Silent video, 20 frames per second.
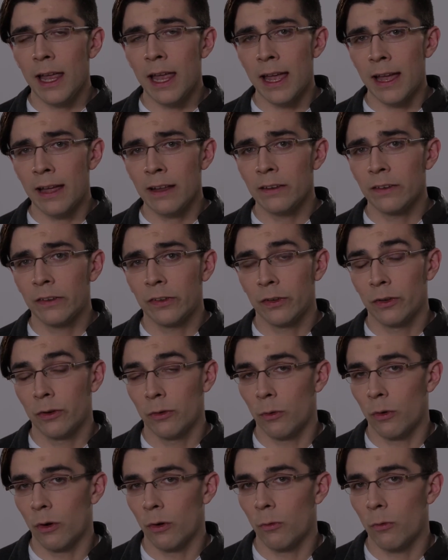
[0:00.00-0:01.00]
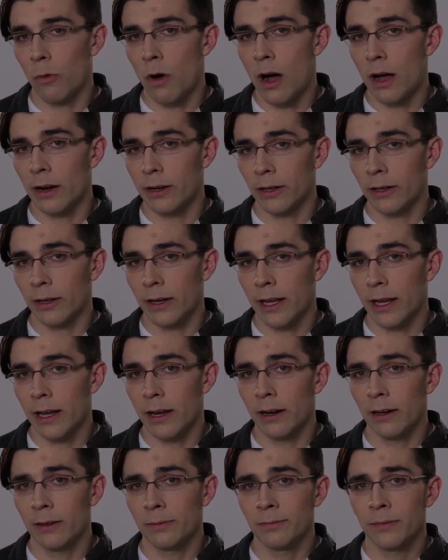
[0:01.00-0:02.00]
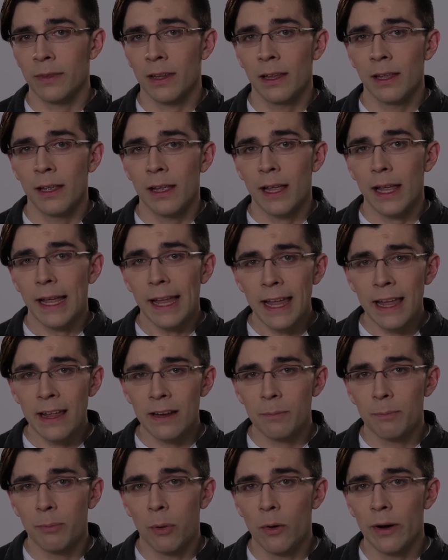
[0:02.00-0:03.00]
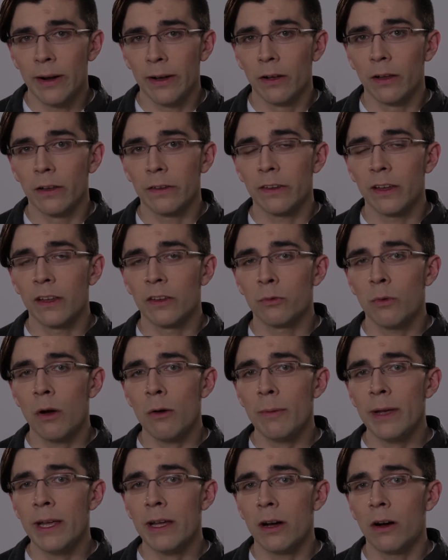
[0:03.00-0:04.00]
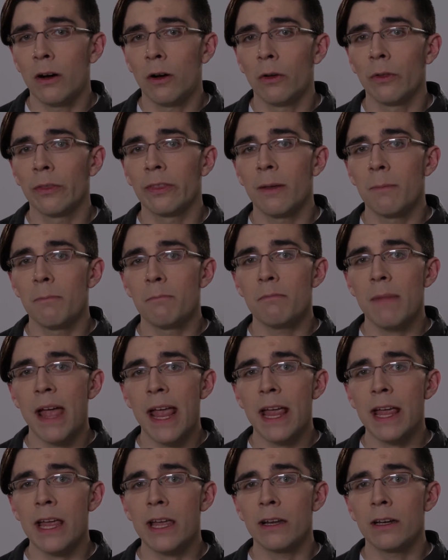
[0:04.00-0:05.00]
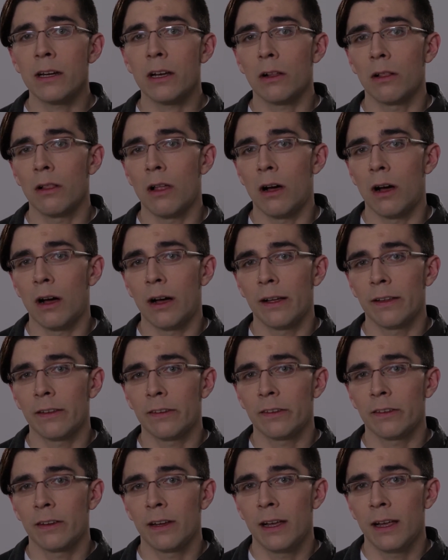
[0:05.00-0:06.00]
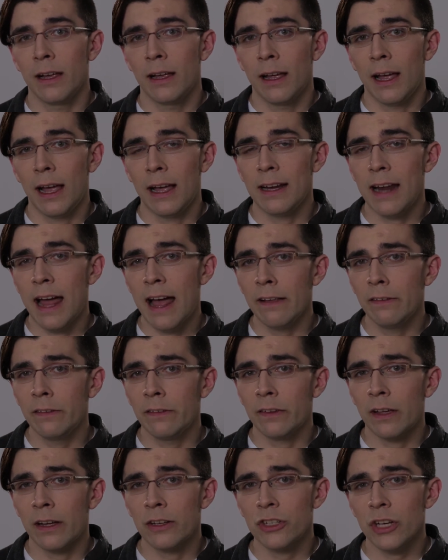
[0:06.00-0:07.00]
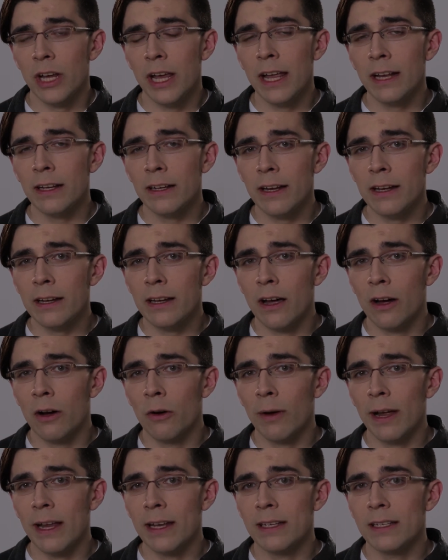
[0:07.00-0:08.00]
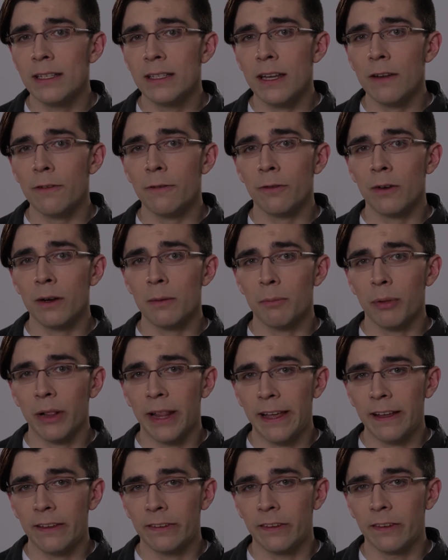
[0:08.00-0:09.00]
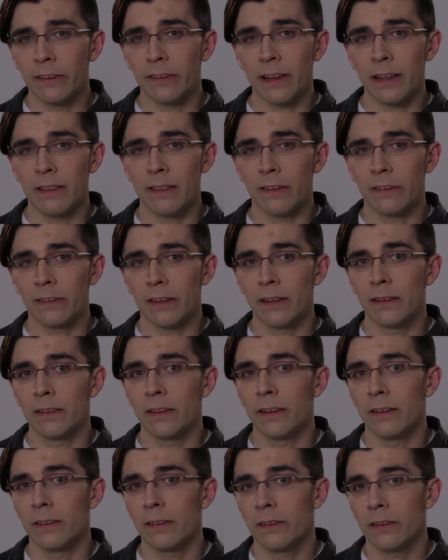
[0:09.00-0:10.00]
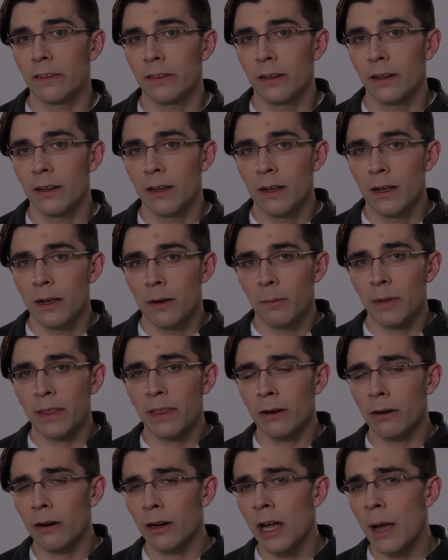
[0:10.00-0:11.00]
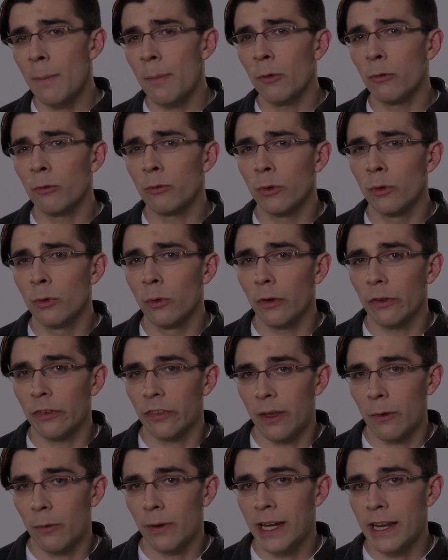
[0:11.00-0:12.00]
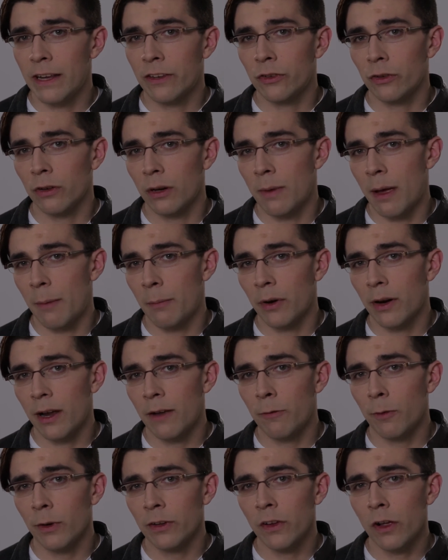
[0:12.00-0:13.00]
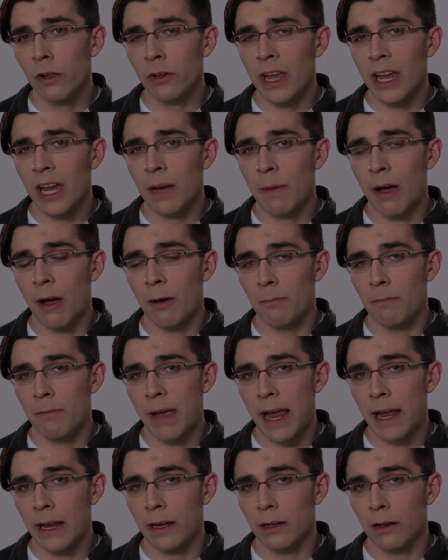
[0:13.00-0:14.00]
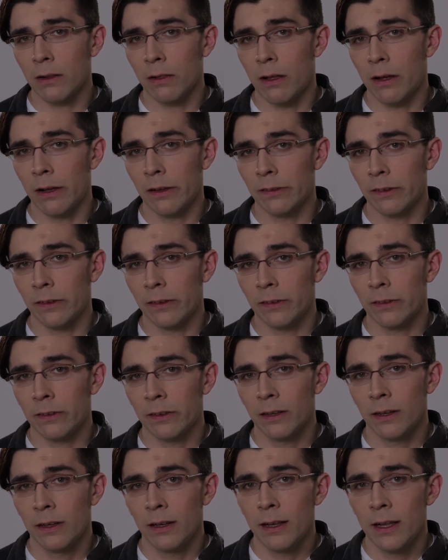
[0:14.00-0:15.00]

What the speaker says: It, or water here, it boils is what we call the main clause. And as such, it can go in different places in the sentence. But there are a couple rules that we need to remember if we're talking about main clauses.